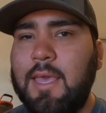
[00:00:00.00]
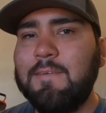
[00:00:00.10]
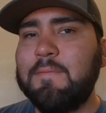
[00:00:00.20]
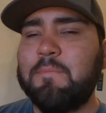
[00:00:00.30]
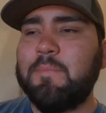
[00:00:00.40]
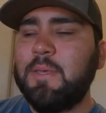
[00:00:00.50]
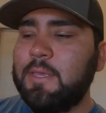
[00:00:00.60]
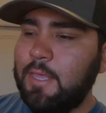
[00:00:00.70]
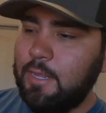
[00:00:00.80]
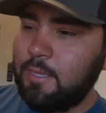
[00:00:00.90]
have been
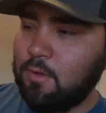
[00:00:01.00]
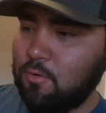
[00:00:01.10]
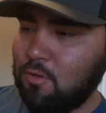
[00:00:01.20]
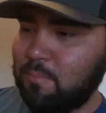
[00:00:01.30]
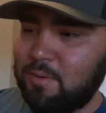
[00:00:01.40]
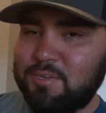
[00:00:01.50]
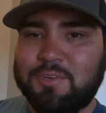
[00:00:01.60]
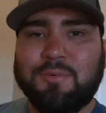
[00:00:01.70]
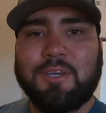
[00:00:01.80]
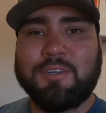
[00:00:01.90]
getting a whole bunch
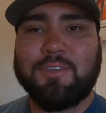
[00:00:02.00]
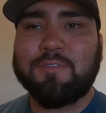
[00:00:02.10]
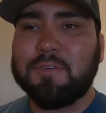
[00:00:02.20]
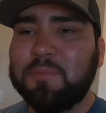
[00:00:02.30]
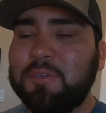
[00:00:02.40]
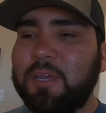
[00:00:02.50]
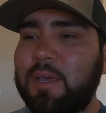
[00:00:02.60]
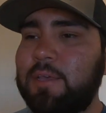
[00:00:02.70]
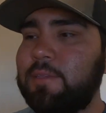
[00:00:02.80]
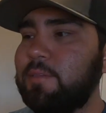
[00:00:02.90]
of questions from you
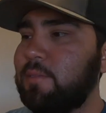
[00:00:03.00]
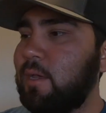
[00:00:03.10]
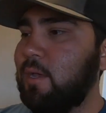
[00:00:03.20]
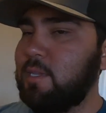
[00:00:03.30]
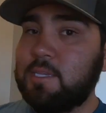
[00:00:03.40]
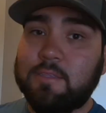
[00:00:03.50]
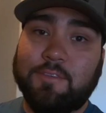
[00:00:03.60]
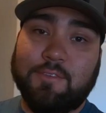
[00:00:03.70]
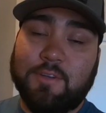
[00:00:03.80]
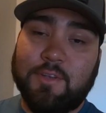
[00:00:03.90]
guys since I
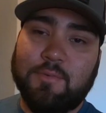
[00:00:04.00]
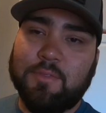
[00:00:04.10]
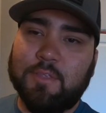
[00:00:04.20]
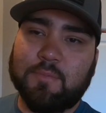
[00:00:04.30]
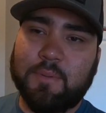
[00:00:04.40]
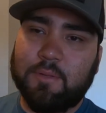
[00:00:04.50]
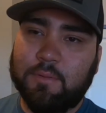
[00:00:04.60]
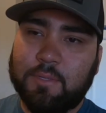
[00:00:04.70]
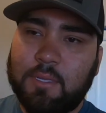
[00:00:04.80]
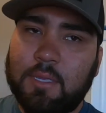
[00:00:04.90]
started doing this
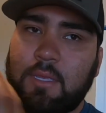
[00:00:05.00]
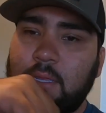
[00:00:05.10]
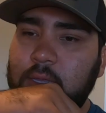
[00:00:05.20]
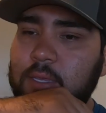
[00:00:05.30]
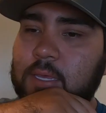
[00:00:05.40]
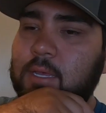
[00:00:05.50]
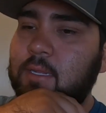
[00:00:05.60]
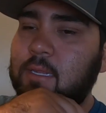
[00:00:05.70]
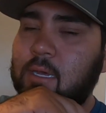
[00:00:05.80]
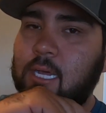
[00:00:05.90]
build,
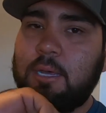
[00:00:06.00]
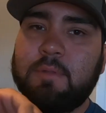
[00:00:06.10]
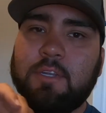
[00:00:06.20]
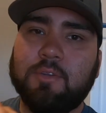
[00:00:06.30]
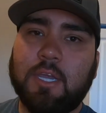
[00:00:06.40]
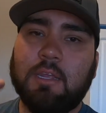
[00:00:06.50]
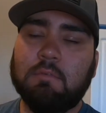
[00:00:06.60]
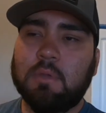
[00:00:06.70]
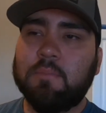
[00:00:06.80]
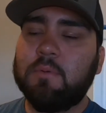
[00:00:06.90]
and I'm going to try and
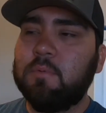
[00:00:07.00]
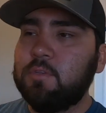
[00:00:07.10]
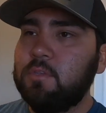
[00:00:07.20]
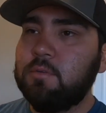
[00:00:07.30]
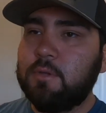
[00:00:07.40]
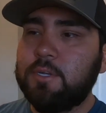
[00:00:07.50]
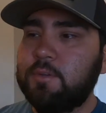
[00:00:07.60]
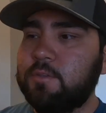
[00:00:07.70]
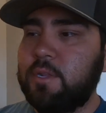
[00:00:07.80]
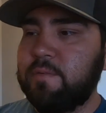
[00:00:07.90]
remember most of the
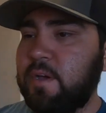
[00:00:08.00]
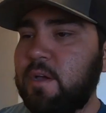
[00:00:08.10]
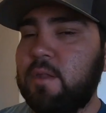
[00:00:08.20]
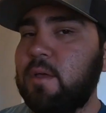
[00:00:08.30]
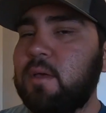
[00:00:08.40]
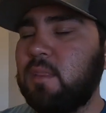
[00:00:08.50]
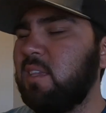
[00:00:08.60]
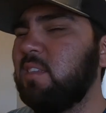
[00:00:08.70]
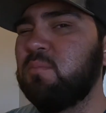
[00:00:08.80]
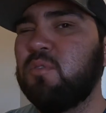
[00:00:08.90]
questions that I've gotten, at
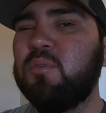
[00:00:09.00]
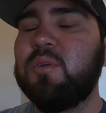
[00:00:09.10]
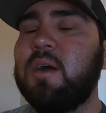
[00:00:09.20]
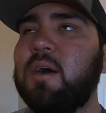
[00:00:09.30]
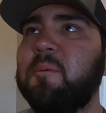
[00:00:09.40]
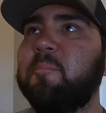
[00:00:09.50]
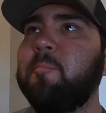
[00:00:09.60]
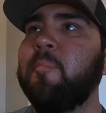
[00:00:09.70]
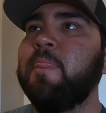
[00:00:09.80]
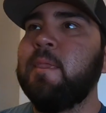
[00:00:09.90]
least the more
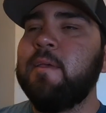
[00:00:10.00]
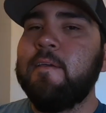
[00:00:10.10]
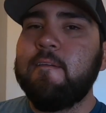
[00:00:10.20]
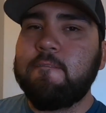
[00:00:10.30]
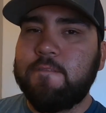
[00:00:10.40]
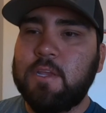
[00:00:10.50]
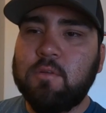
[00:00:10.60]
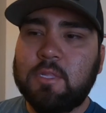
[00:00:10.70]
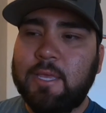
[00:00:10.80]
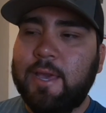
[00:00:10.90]

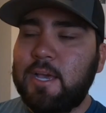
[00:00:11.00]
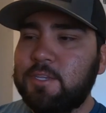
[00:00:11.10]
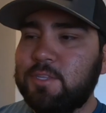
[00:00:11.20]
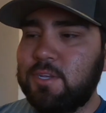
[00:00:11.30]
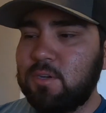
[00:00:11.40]
frequently asked